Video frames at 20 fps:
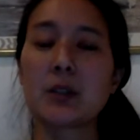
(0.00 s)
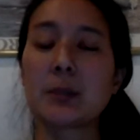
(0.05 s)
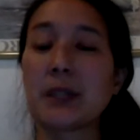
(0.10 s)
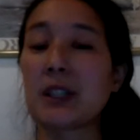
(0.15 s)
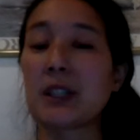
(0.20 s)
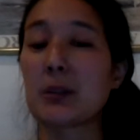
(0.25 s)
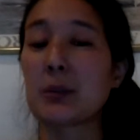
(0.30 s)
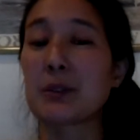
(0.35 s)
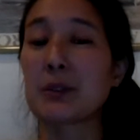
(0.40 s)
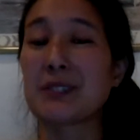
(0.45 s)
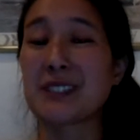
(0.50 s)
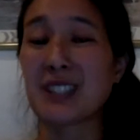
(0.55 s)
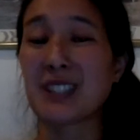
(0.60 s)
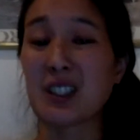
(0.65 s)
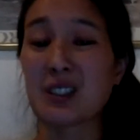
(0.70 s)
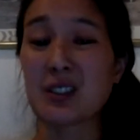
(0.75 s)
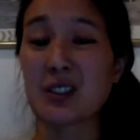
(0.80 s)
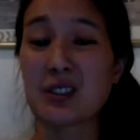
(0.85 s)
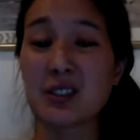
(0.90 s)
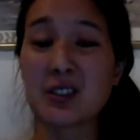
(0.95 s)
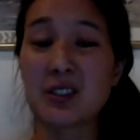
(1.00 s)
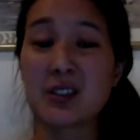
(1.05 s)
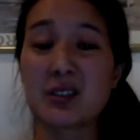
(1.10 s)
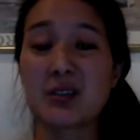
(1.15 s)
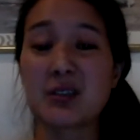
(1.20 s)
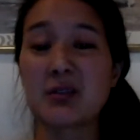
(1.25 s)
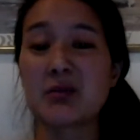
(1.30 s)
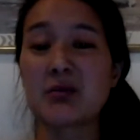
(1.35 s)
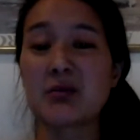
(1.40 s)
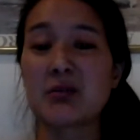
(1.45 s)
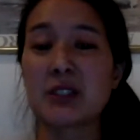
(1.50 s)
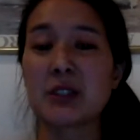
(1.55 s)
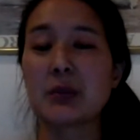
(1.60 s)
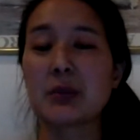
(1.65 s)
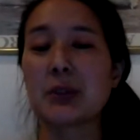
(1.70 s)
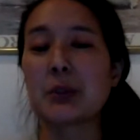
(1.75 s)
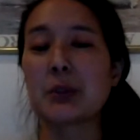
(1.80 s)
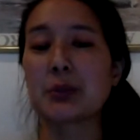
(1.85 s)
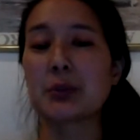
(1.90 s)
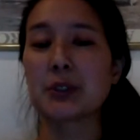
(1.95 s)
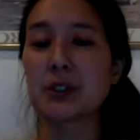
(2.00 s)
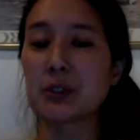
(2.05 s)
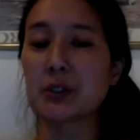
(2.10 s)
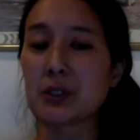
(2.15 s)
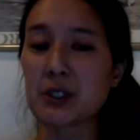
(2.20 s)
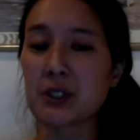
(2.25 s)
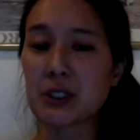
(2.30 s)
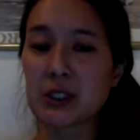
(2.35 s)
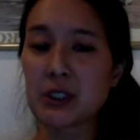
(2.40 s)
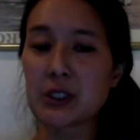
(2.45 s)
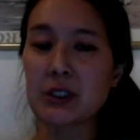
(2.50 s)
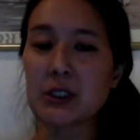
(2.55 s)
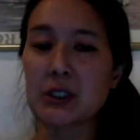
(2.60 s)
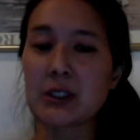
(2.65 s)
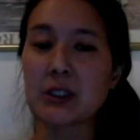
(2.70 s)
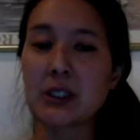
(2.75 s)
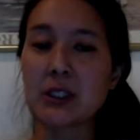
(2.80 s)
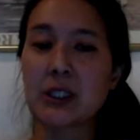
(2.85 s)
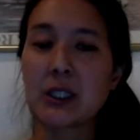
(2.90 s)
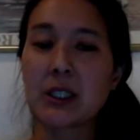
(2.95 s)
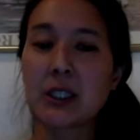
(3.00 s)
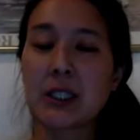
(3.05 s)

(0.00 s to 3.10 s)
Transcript: made up of cells. It reproduces.